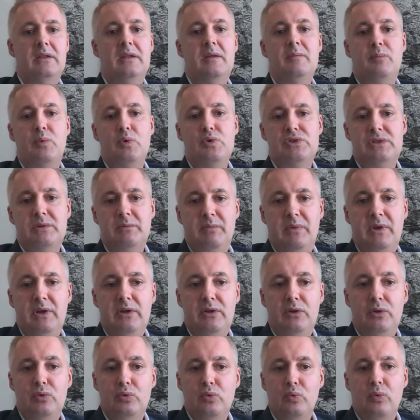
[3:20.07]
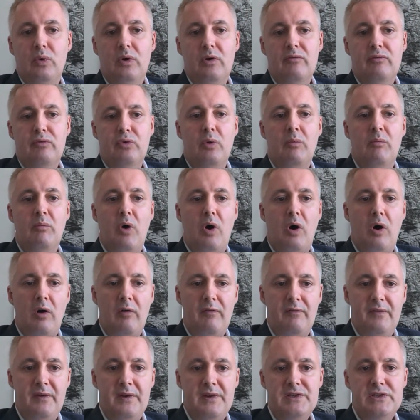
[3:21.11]
the possibility to work from
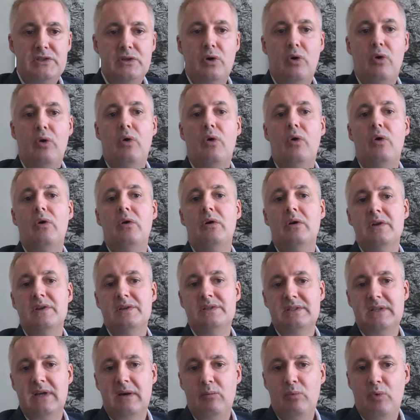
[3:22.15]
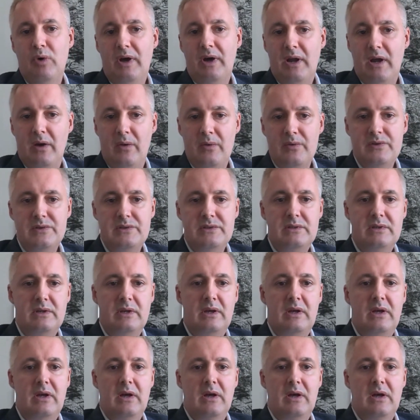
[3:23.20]
office or somewhere else.